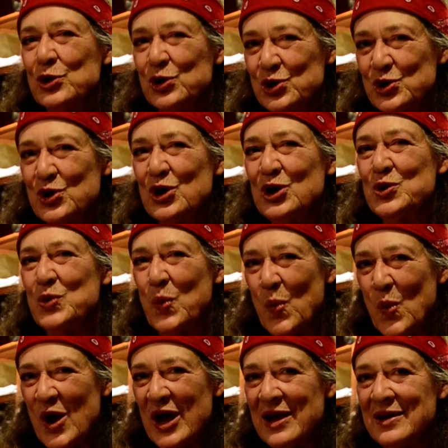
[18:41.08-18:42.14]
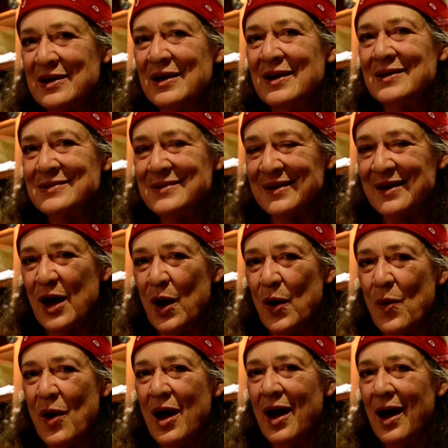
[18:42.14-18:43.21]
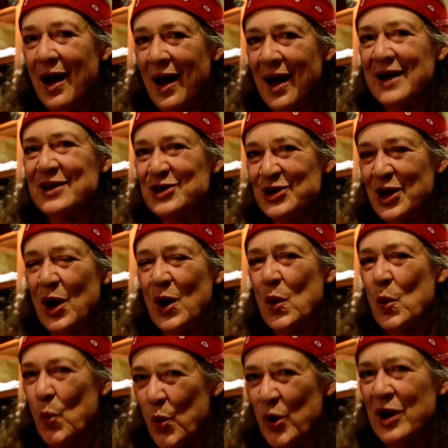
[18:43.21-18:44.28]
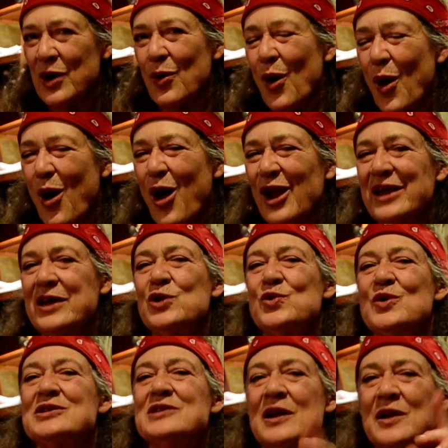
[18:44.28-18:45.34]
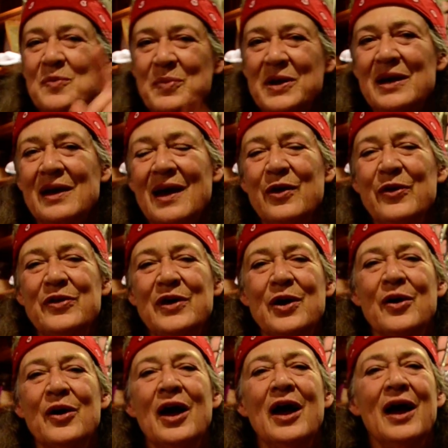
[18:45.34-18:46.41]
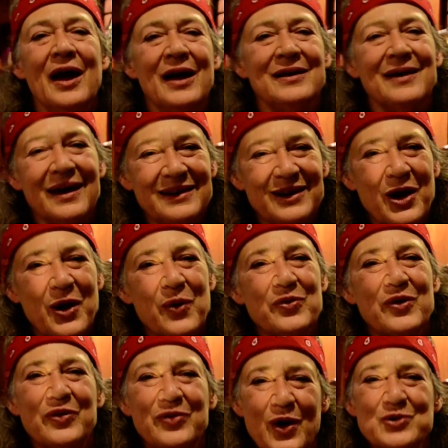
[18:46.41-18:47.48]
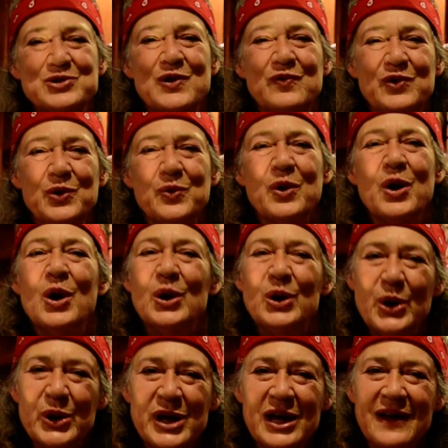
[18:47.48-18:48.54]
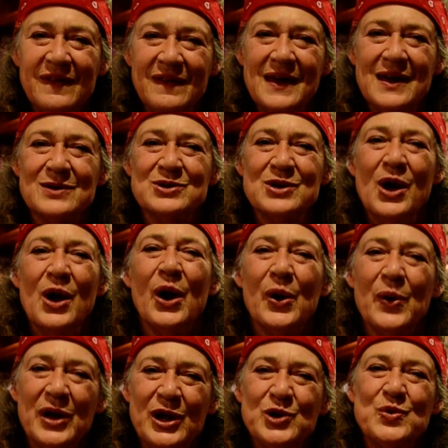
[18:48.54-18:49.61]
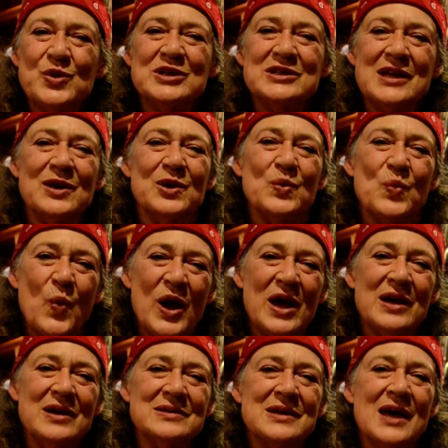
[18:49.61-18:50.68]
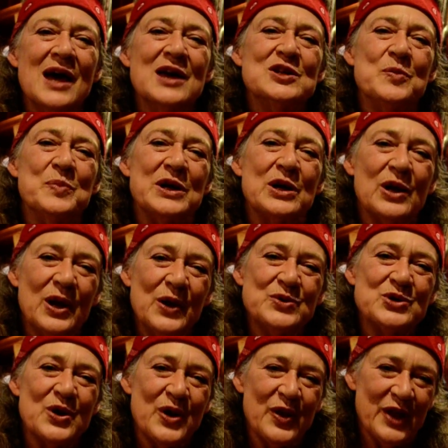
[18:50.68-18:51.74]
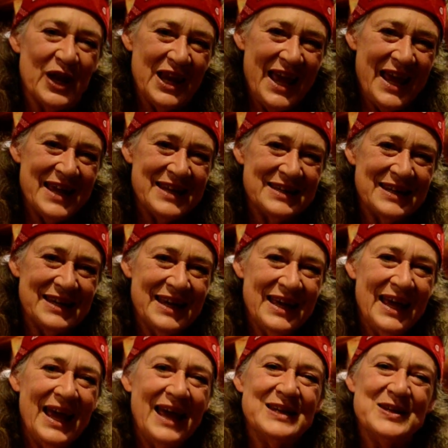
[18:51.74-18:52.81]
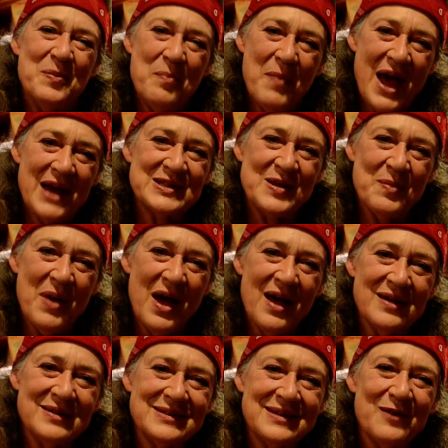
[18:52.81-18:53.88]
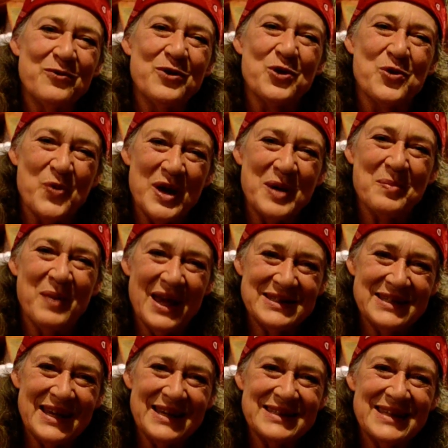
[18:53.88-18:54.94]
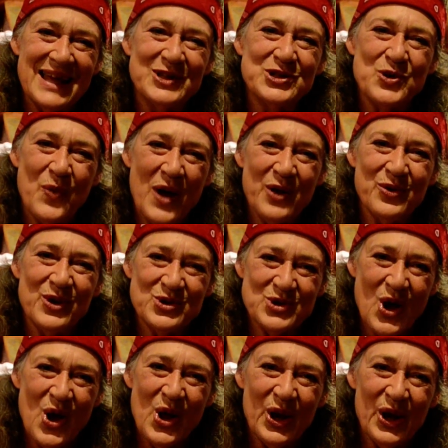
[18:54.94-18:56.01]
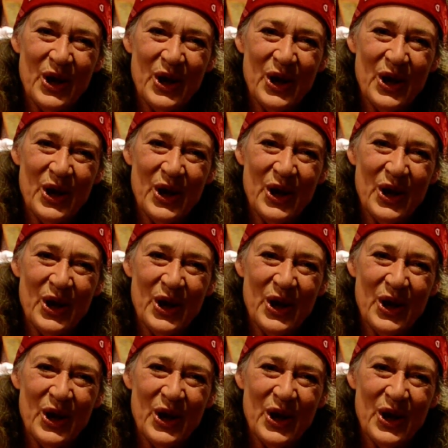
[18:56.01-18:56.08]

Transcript: good way to go. I know we're all interested in being healthier, and I know that those of you looking at this are interested in ways to be closer to the land and to maximize the green blessings that surround us all.